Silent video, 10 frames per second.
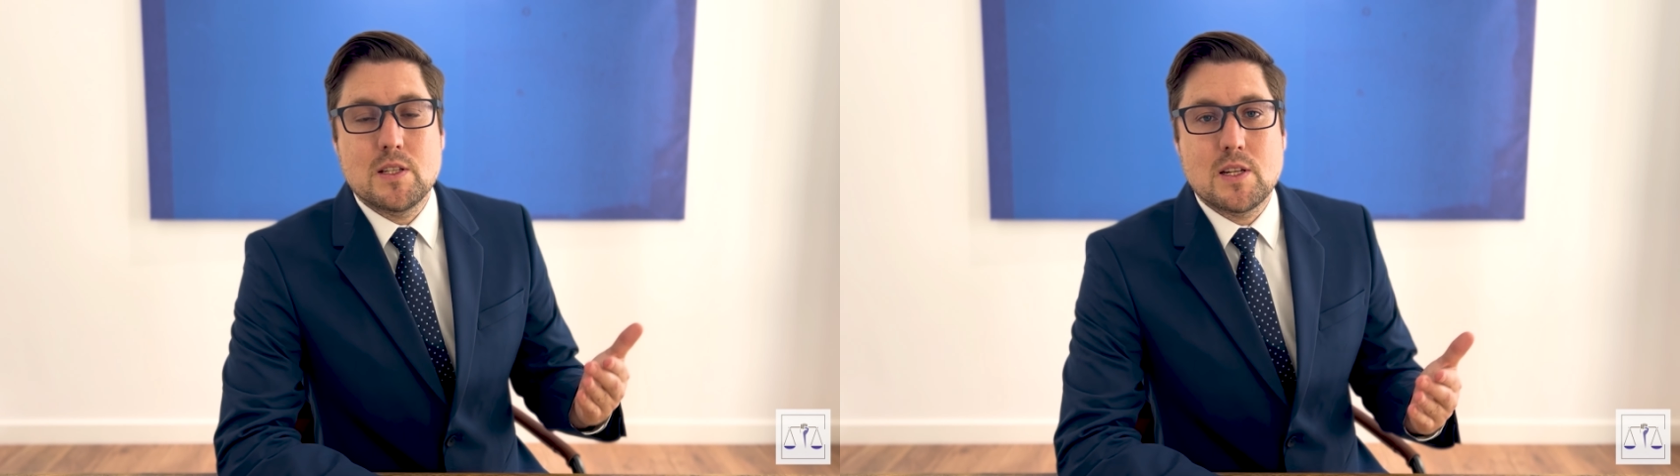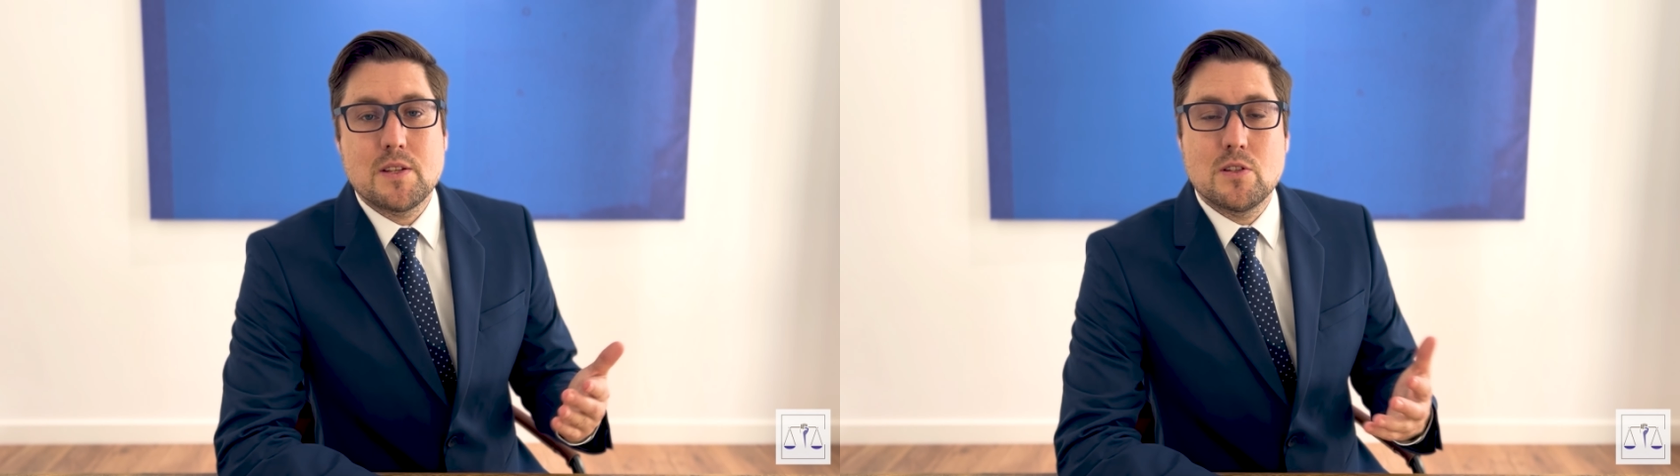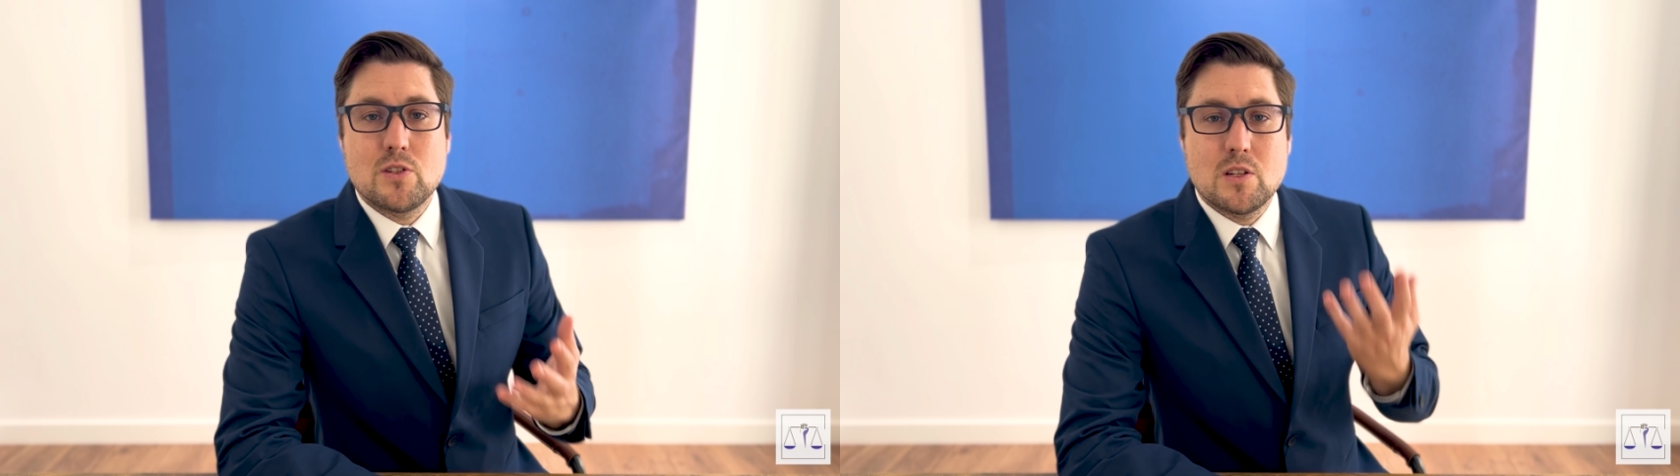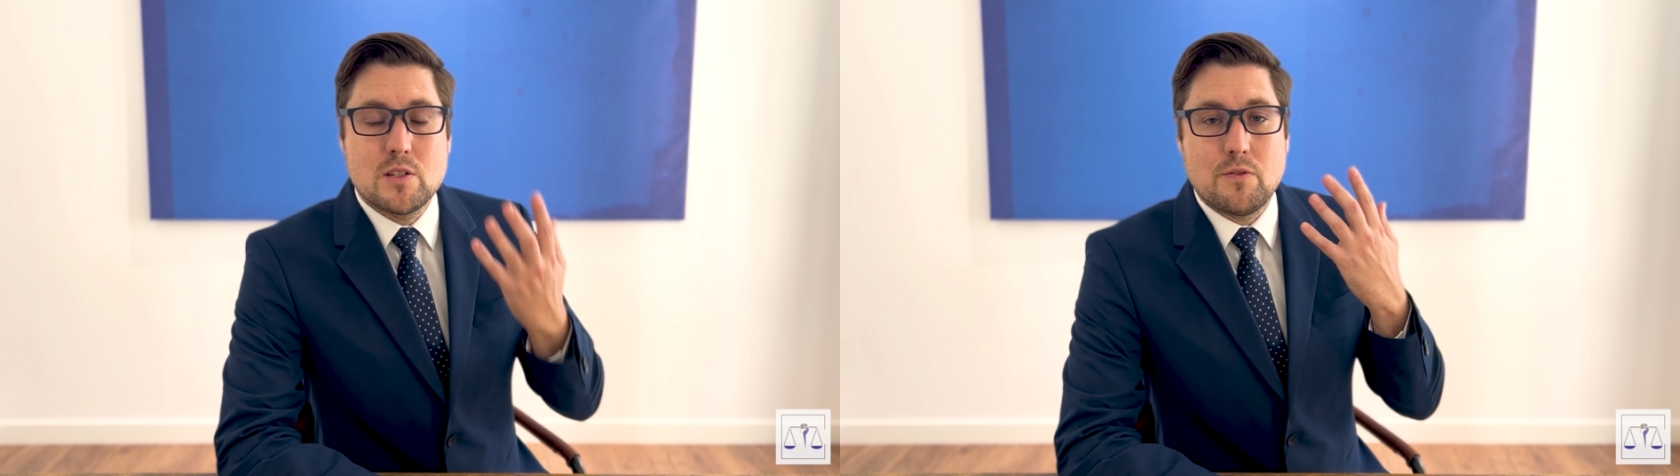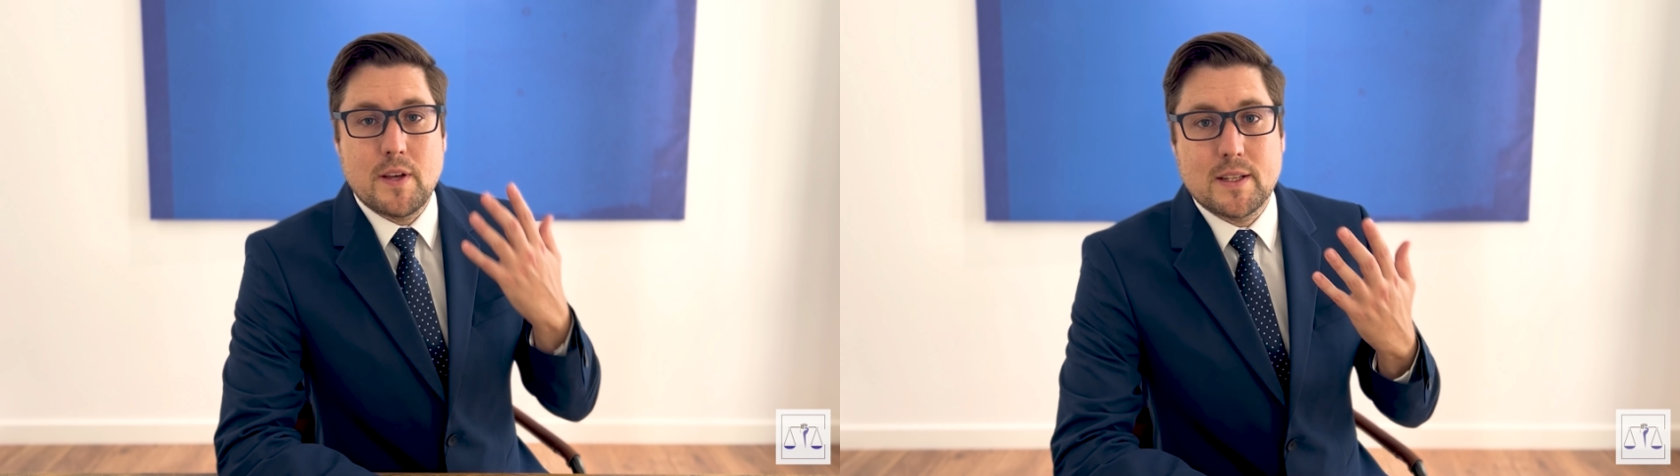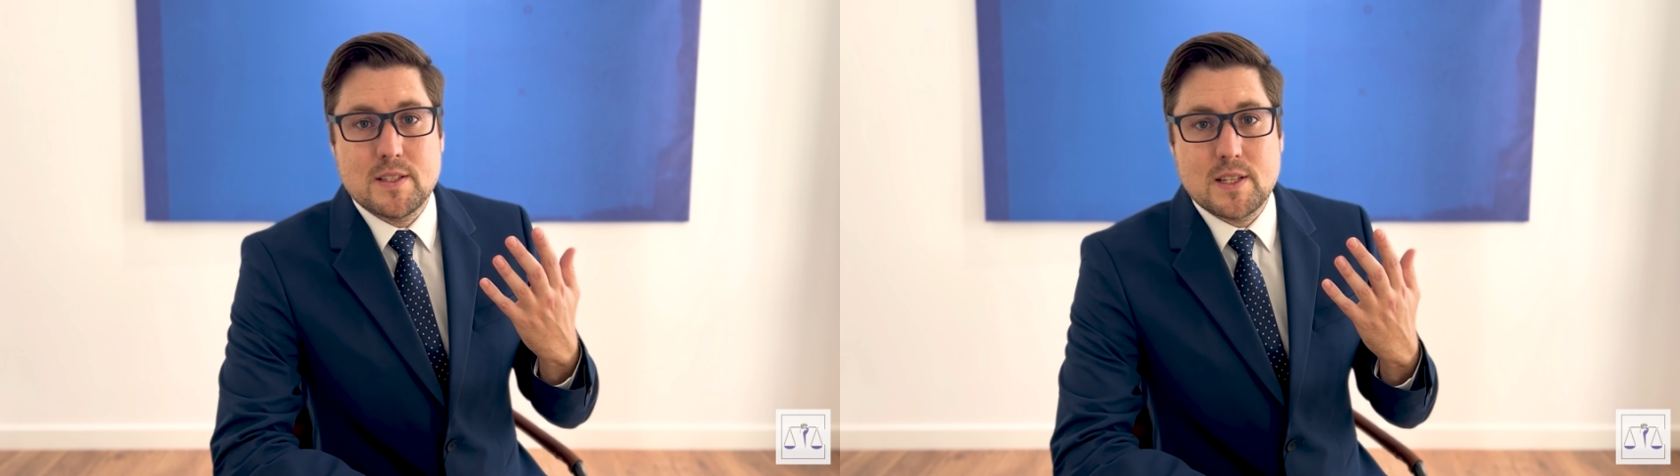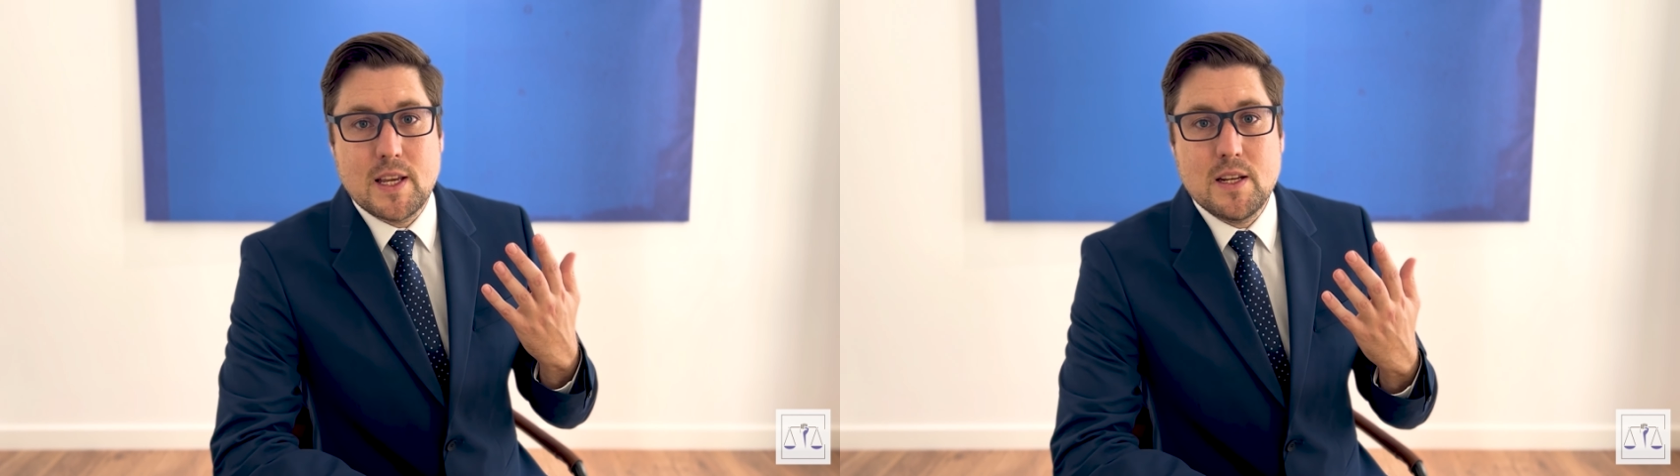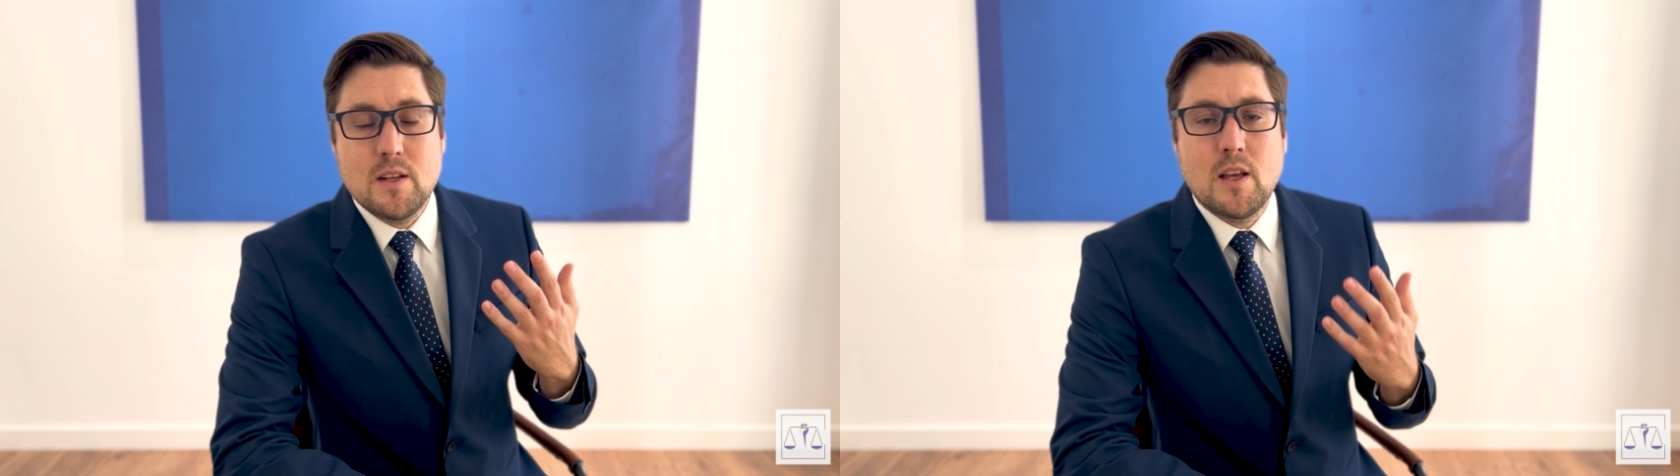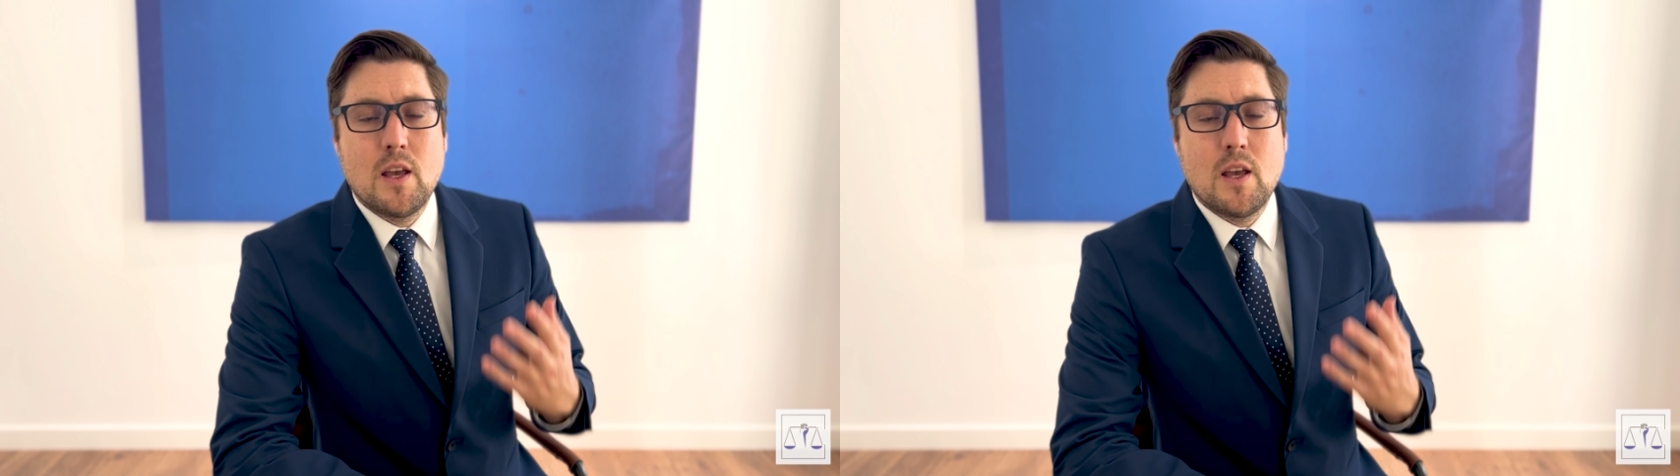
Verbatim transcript: doesn't just affect skin,